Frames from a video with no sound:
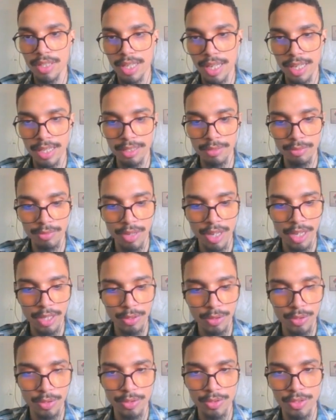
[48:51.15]
And if I
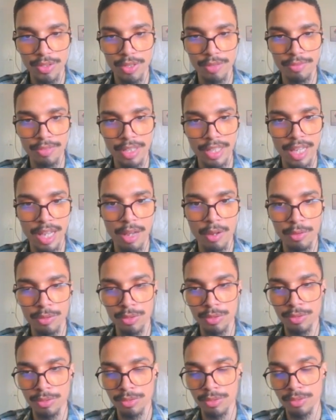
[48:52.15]
choose something out
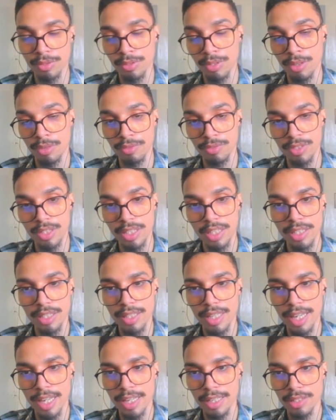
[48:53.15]
of the
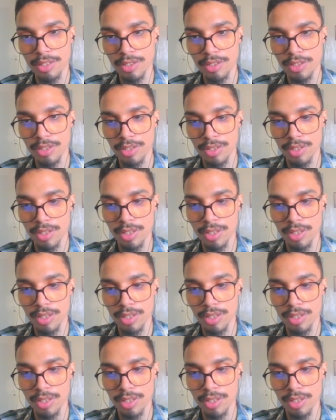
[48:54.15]
index,